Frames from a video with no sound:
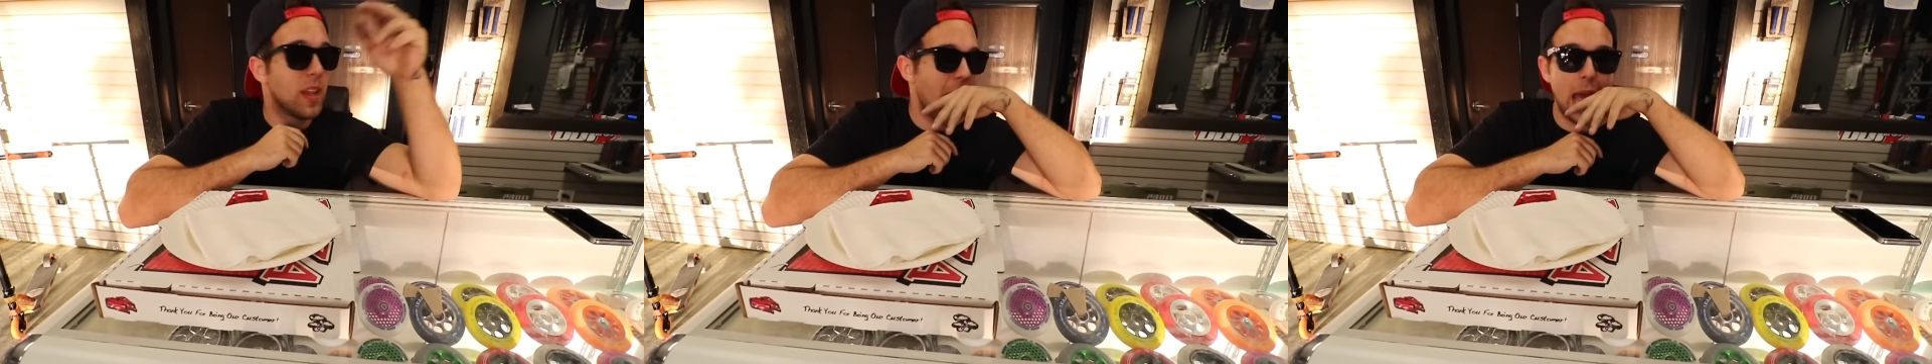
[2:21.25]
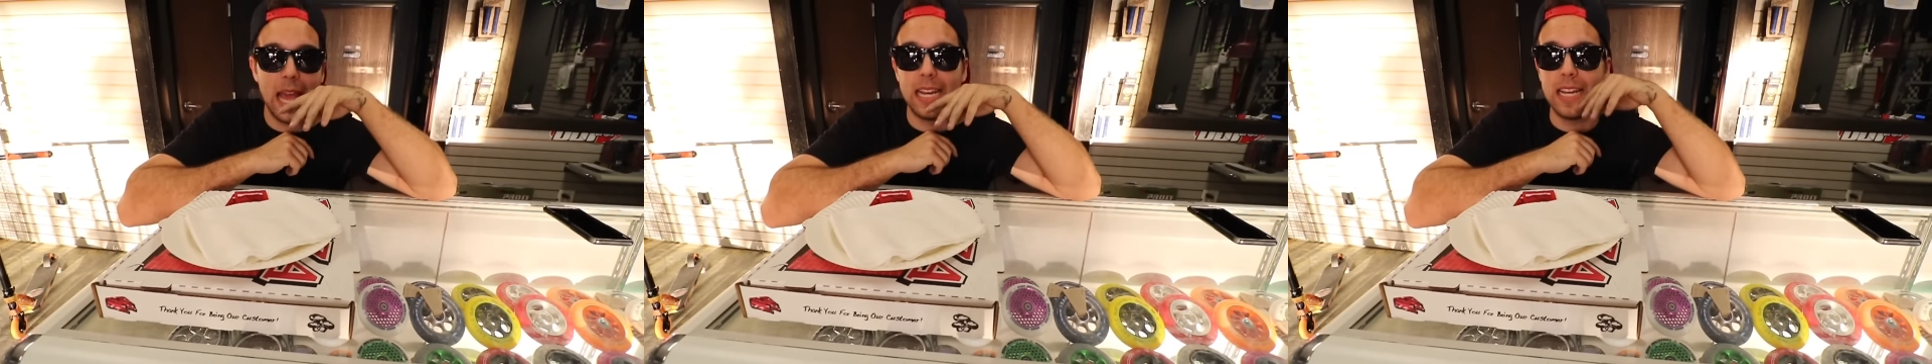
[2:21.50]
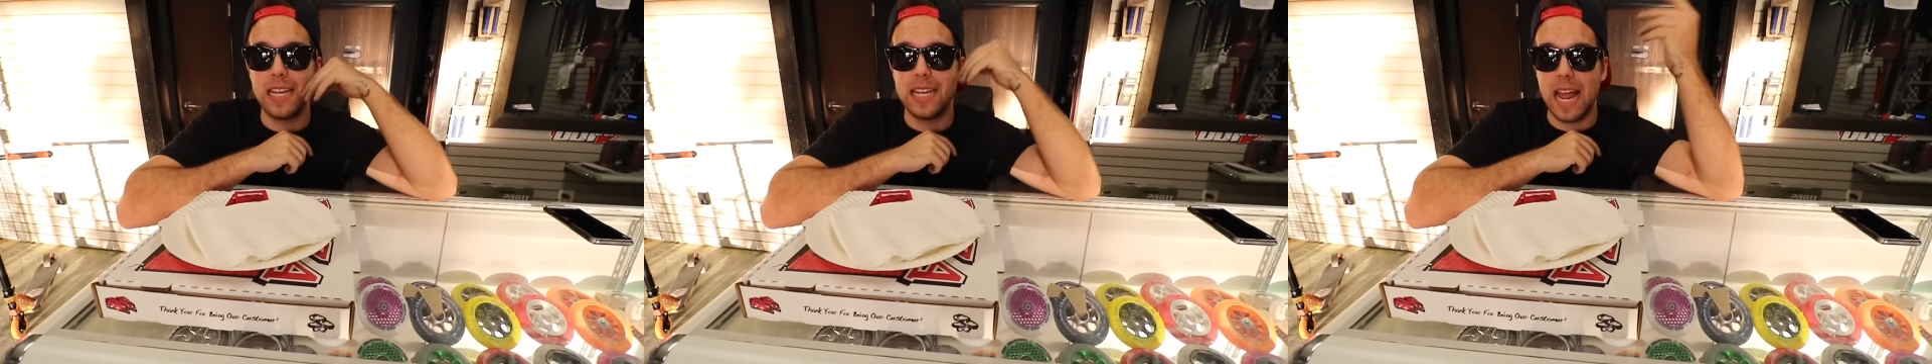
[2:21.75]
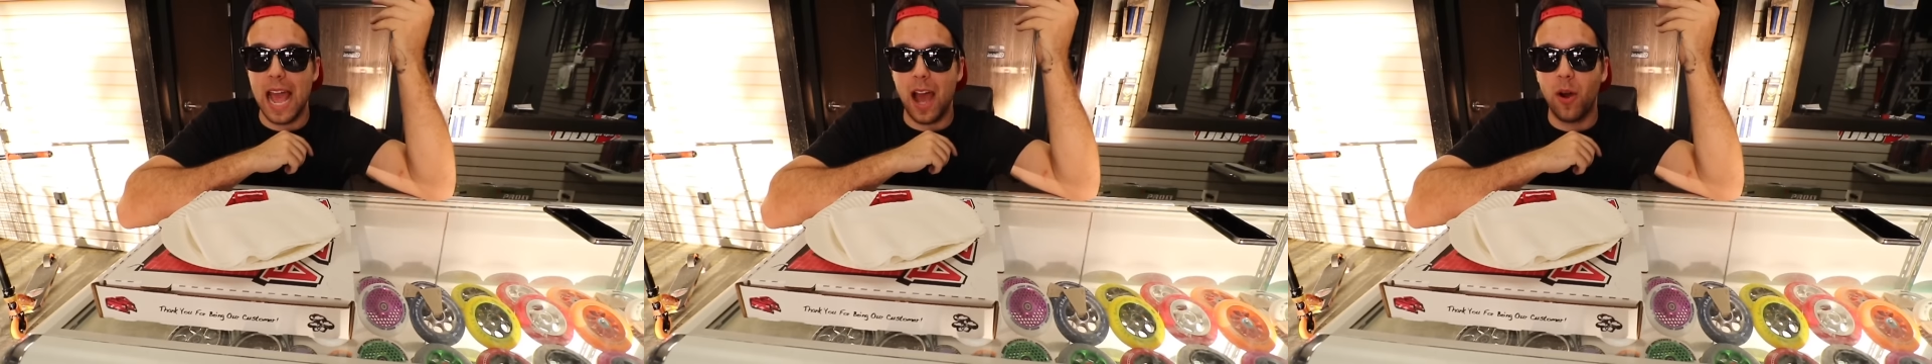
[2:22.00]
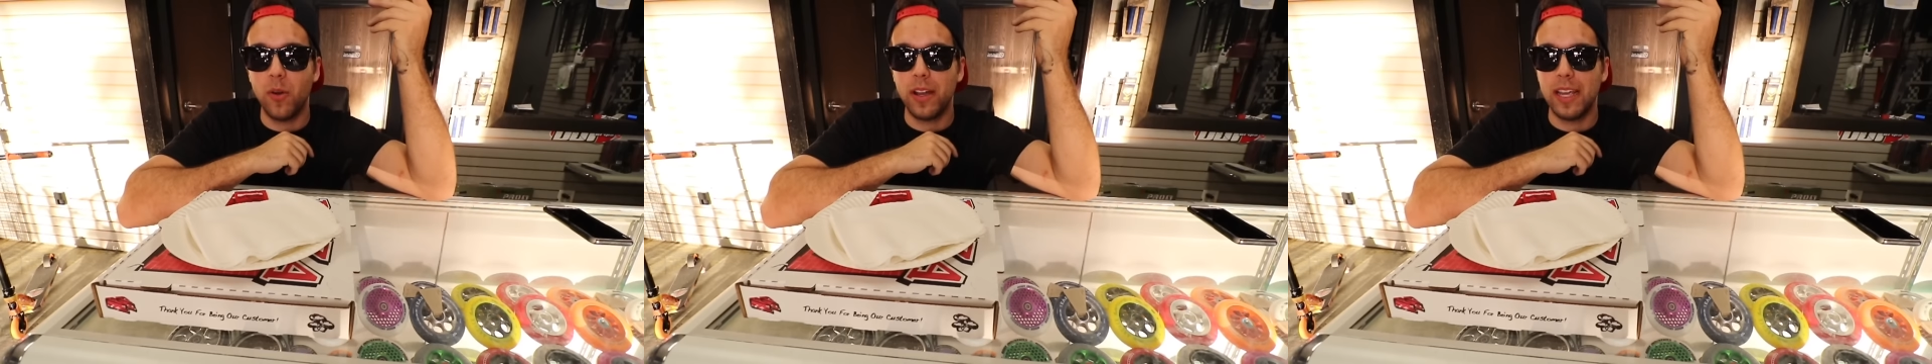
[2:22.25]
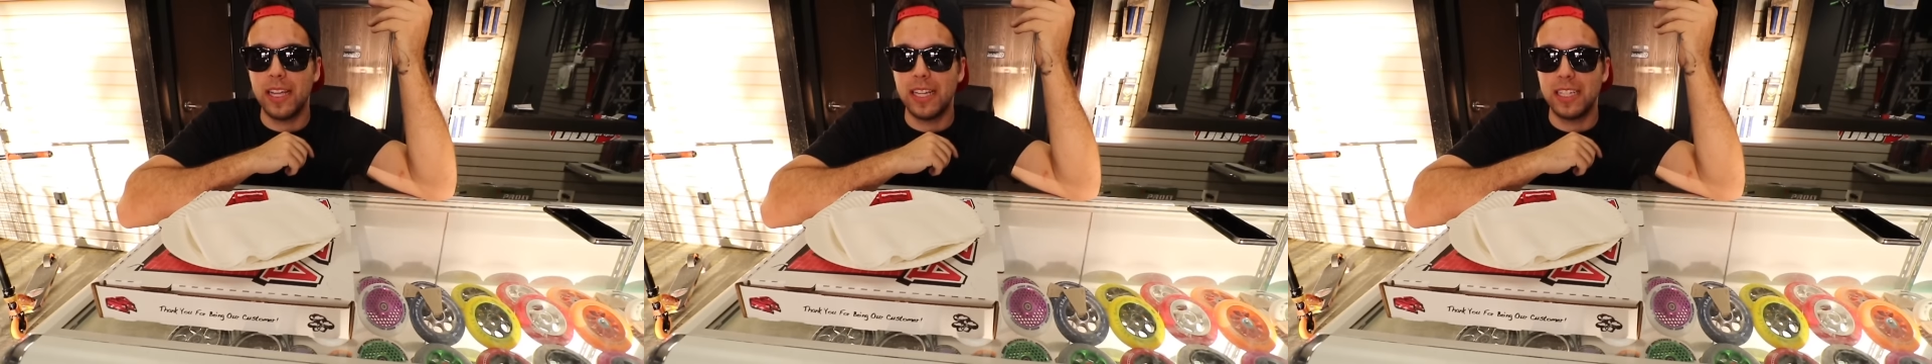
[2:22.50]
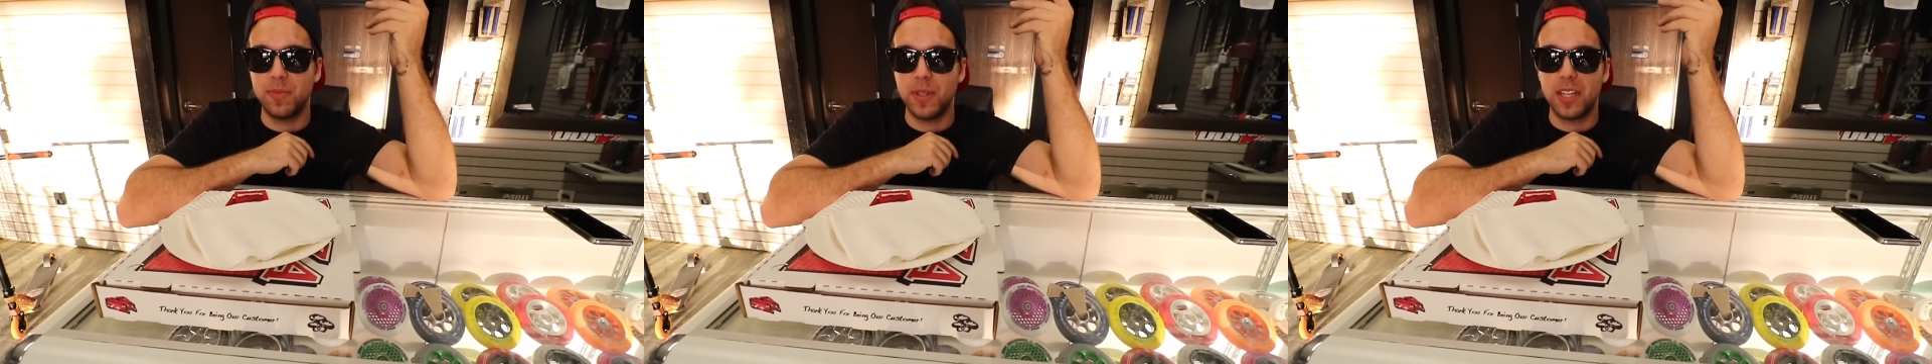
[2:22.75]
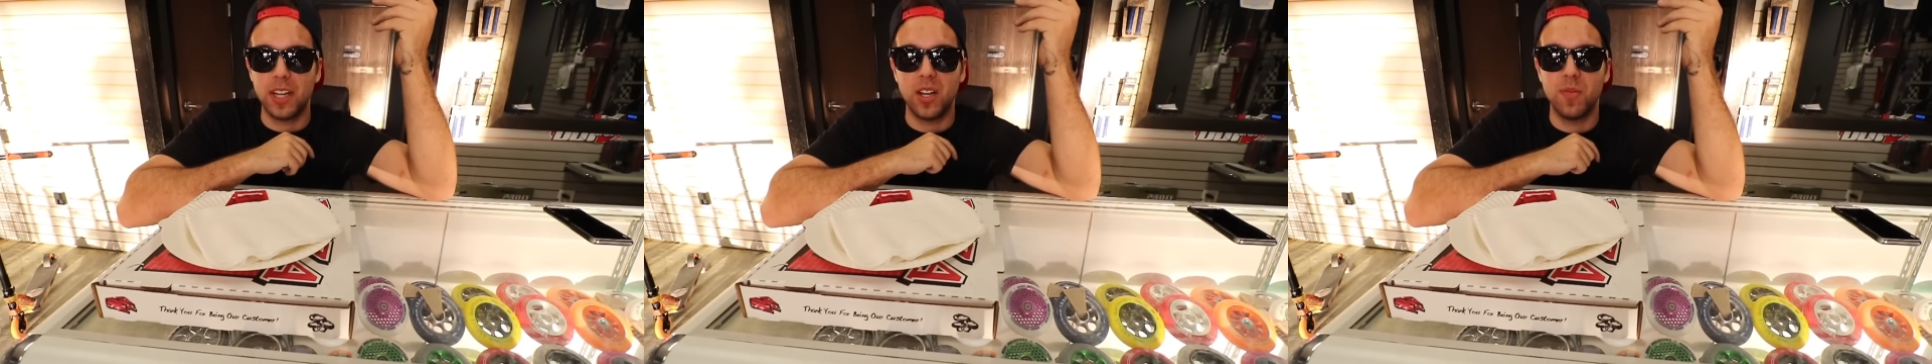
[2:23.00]
And now it has
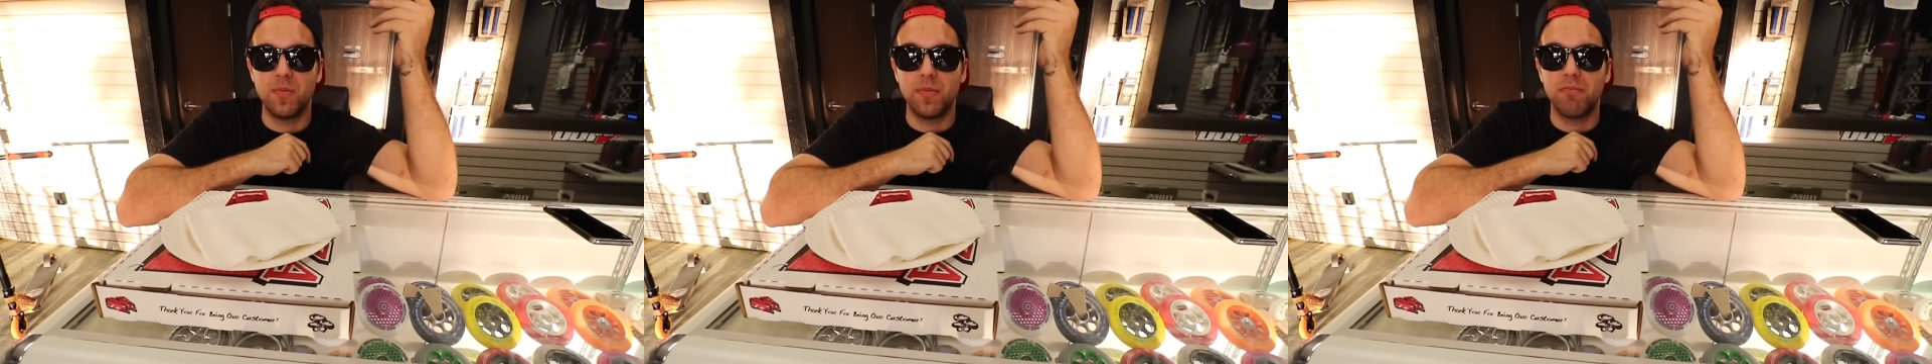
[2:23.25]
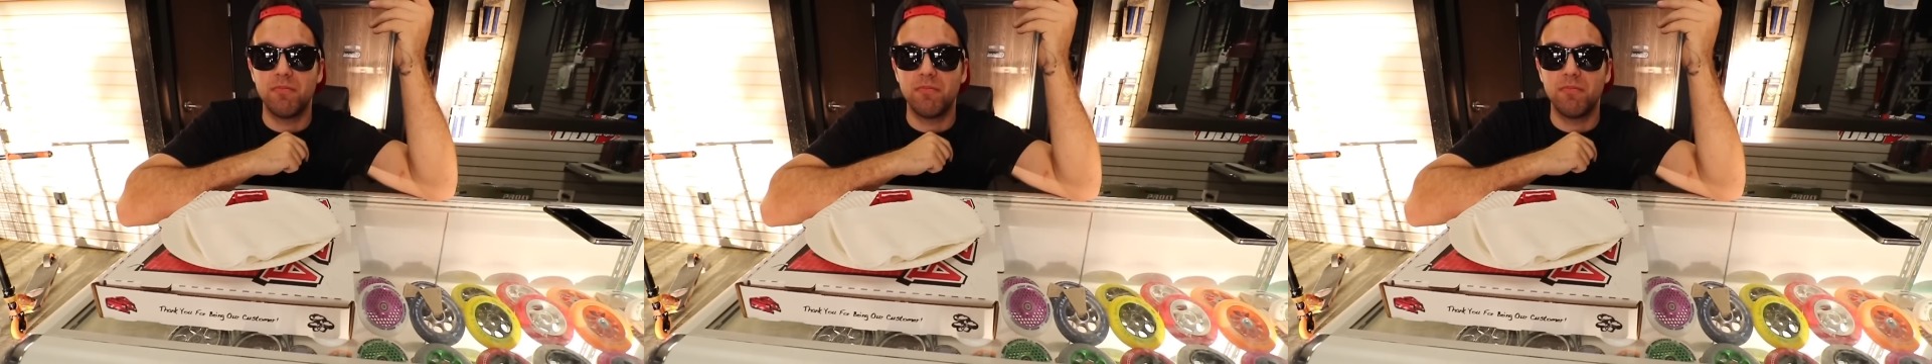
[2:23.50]
become